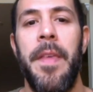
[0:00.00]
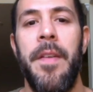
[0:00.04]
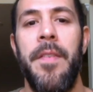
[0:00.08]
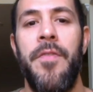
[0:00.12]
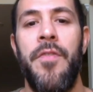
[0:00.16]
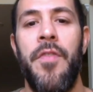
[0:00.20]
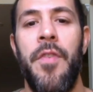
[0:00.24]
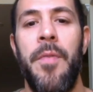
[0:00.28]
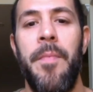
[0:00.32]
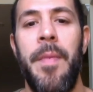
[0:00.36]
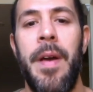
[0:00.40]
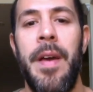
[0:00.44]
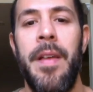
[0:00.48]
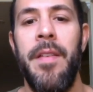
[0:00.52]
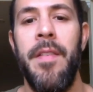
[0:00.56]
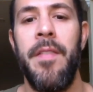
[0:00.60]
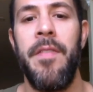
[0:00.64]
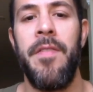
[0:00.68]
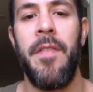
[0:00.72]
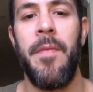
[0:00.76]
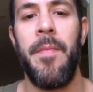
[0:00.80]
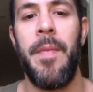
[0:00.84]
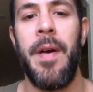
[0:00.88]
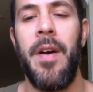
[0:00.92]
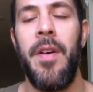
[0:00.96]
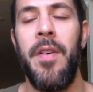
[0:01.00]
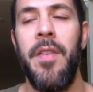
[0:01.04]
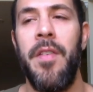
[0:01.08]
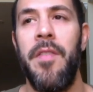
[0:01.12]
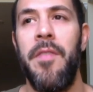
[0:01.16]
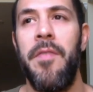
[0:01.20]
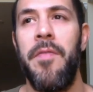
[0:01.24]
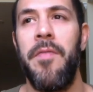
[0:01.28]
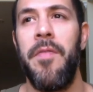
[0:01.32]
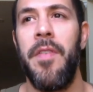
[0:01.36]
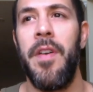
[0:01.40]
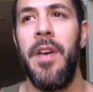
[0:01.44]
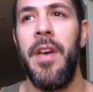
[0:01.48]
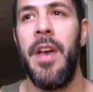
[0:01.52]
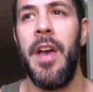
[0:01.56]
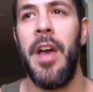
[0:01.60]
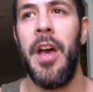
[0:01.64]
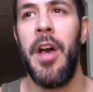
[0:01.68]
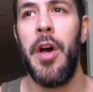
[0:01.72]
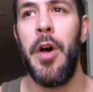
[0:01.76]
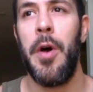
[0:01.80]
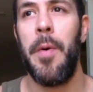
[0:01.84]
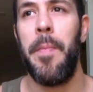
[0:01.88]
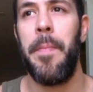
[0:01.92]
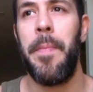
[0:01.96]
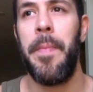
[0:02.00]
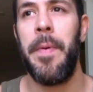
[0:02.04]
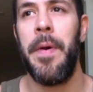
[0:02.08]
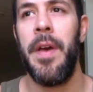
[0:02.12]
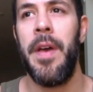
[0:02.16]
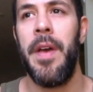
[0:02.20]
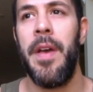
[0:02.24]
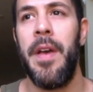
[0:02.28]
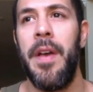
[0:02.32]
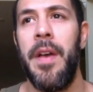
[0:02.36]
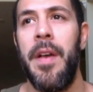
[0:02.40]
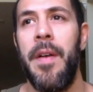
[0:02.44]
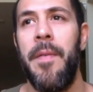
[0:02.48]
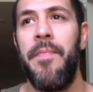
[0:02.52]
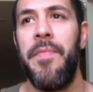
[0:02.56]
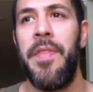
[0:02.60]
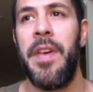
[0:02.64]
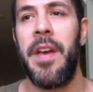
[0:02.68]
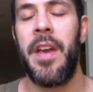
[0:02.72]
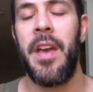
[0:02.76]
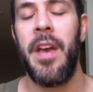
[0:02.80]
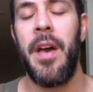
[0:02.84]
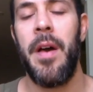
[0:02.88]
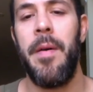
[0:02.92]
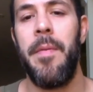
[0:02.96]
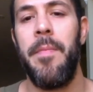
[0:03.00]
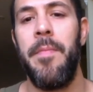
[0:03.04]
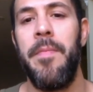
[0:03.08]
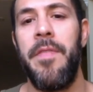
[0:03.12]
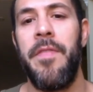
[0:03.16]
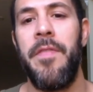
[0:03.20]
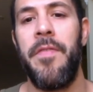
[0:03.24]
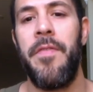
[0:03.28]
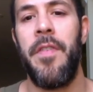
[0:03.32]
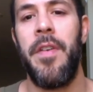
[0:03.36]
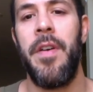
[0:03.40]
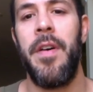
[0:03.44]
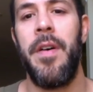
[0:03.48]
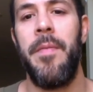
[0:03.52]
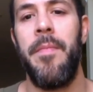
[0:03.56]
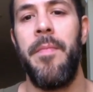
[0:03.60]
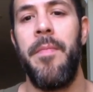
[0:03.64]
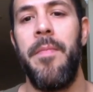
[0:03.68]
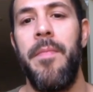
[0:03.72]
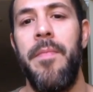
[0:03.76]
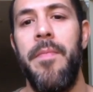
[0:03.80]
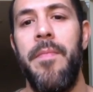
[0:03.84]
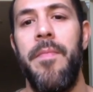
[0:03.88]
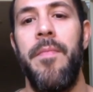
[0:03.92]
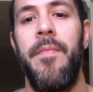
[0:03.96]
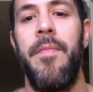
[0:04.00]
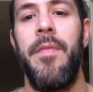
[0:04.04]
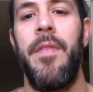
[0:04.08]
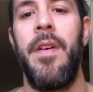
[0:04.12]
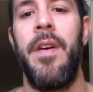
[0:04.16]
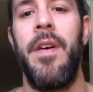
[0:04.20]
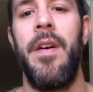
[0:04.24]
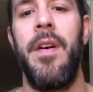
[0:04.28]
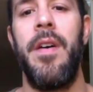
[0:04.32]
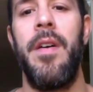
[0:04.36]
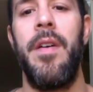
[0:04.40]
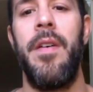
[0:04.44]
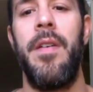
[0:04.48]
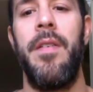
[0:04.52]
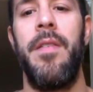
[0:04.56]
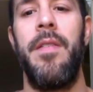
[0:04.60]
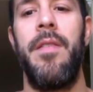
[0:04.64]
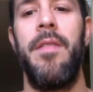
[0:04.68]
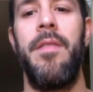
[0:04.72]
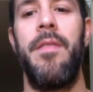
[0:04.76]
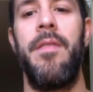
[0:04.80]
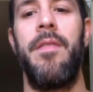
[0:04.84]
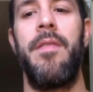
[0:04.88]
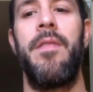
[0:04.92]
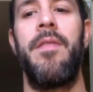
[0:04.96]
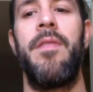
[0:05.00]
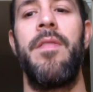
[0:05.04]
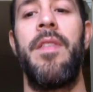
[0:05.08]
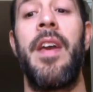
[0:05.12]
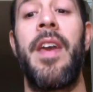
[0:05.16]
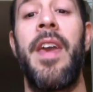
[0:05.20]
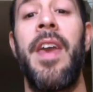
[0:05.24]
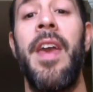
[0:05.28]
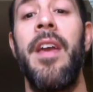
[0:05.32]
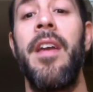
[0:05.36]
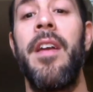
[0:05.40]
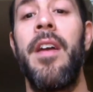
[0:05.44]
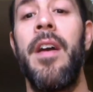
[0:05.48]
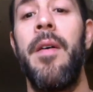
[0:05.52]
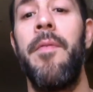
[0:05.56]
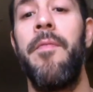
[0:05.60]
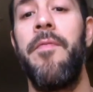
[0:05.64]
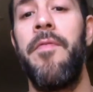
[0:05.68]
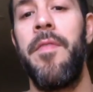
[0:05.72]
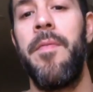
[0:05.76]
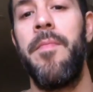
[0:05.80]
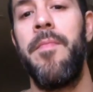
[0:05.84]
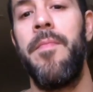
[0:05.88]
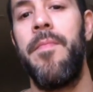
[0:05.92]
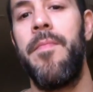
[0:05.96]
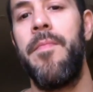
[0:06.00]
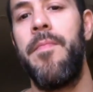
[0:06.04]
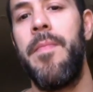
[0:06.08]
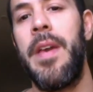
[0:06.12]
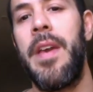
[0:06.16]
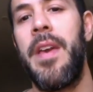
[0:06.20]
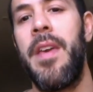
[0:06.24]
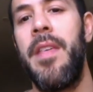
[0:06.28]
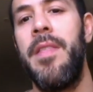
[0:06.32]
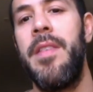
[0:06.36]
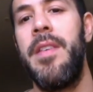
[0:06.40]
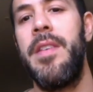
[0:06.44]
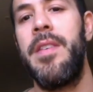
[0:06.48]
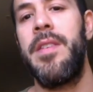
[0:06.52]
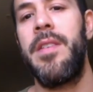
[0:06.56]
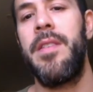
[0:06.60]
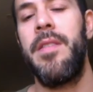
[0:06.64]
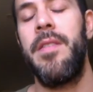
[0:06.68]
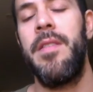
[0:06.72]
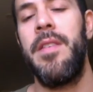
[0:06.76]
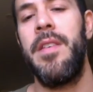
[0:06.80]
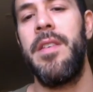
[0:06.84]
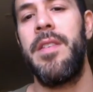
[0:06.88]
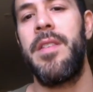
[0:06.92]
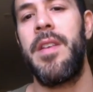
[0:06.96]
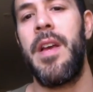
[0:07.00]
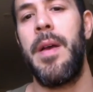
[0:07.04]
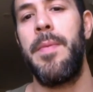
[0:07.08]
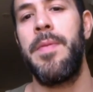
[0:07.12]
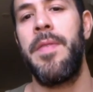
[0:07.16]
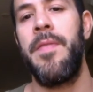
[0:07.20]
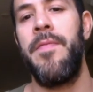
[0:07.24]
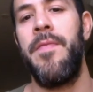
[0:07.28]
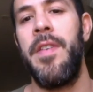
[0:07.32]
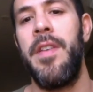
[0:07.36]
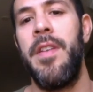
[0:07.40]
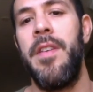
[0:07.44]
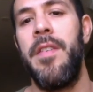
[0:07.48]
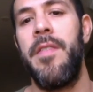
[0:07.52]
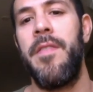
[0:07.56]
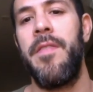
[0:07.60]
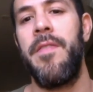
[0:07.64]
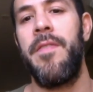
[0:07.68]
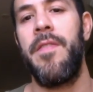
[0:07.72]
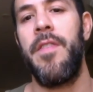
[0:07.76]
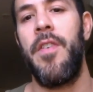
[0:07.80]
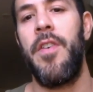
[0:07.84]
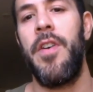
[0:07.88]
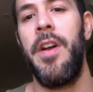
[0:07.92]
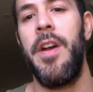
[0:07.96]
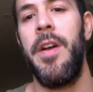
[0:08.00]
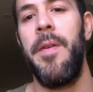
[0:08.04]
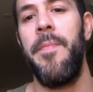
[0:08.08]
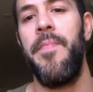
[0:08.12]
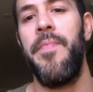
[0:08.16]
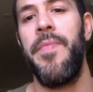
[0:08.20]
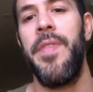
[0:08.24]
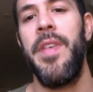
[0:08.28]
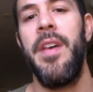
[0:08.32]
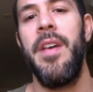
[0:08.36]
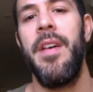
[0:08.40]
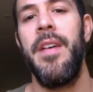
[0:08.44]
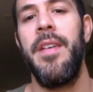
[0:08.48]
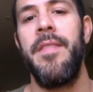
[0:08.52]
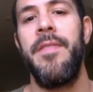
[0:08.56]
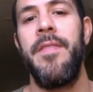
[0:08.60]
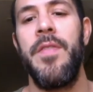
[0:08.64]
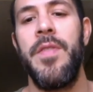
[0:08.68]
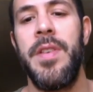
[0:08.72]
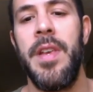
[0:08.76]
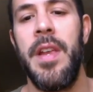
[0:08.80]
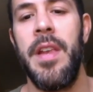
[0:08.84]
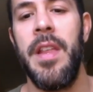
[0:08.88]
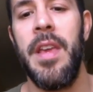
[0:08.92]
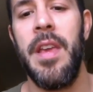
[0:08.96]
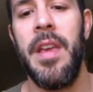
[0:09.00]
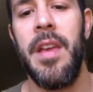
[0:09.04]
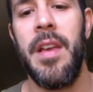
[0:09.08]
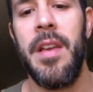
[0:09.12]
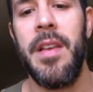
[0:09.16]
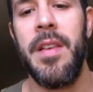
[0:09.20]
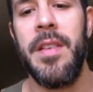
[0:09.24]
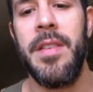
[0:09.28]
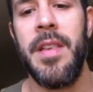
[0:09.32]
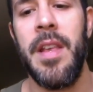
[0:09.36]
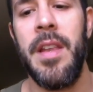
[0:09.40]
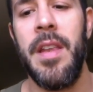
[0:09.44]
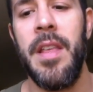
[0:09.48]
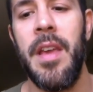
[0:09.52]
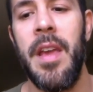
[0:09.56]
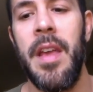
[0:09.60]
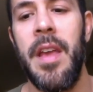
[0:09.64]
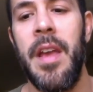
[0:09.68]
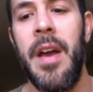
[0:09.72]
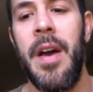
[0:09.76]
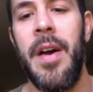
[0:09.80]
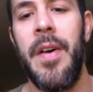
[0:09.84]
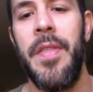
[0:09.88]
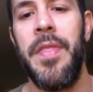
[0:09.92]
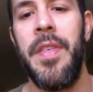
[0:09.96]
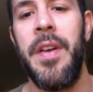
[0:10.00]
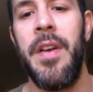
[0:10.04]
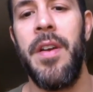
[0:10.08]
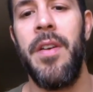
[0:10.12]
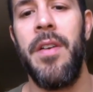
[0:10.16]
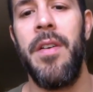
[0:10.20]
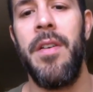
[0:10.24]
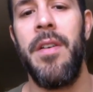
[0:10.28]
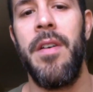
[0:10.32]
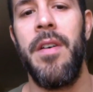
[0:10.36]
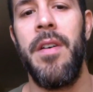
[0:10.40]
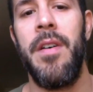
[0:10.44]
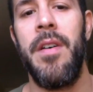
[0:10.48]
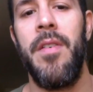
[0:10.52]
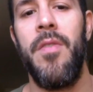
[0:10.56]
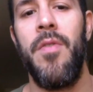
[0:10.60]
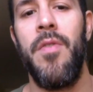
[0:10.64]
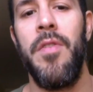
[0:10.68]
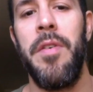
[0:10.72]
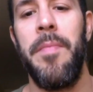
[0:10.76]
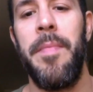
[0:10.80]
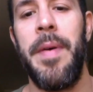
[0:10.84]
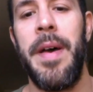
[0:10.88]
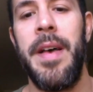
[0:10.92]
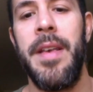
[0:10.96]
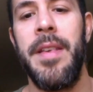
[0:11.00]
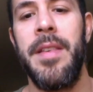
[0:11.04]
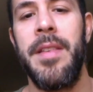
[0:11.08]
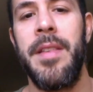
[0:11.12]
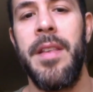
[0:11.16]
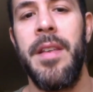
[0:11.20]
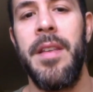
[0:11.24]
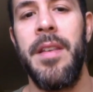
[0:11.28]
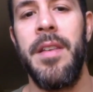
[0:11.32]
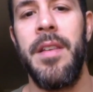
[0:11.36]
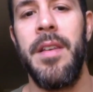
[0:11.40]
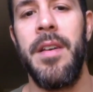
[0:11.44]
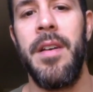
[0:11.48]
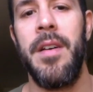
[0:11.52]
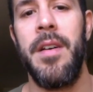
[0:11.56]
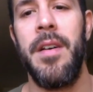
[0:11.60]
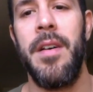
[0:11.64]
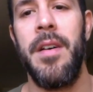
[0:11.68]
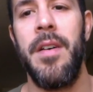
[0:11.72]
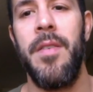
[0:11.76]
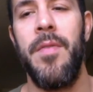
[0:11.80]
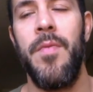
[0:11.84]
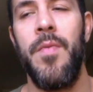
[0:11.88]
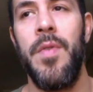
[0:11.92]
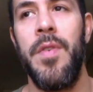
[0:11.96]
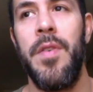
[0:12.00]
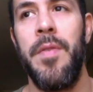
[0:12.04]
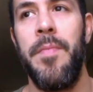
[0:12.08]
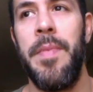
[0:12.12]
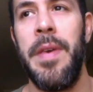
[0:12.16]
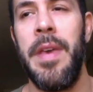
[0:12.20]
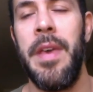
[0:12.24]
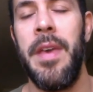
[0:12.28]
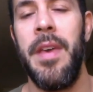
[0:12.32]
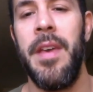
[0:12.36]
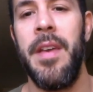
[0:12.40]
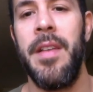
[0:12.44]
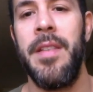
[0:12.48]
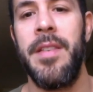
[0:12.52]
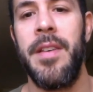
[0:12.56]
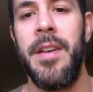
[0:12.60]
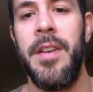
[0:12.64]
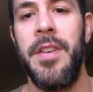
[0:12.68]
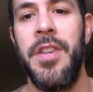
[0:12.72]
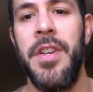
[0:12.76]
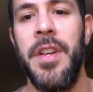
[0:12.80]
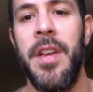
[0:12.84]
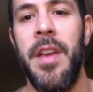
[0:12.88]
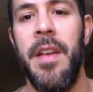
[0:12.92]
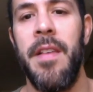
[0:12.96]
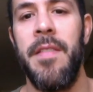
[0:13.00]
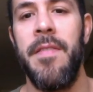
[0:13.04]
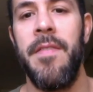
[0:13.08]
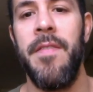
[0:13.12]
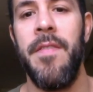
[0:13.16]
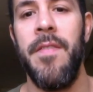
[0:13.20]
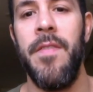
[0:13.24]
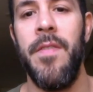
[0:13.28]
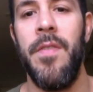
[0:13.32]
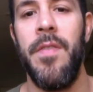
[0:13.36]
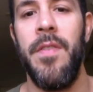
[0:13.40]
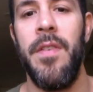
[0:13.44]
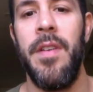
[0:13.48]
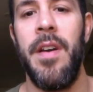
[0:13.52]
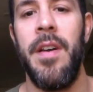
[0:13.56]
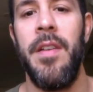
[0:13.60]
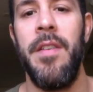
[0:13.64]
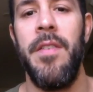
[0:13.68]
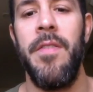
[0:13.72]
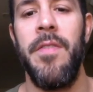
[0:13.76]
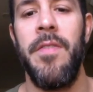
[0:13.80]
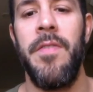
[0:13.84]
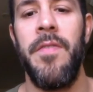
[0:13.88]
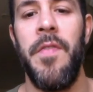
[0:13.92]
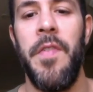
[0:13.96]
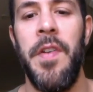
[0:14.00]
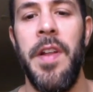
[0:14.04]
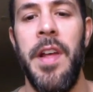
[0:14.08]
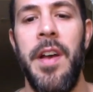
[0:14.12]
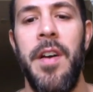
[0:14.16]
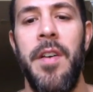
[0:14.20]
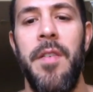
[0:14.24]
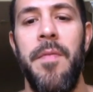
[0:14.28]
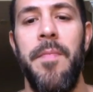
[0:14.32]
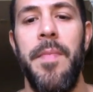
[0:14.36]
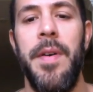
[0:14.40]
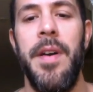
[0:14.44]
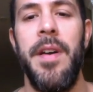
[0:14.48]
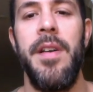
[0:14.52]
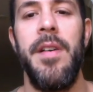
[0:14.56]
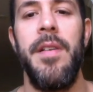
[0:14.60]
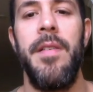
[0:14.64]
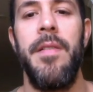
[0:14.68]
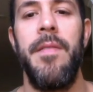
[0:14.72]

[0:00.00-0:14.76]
tremendous amount of help that comes from that can come from making these types of videos. All right, so sending you out there all the best, and we'll be in touch again soon. Adios for now. Bye.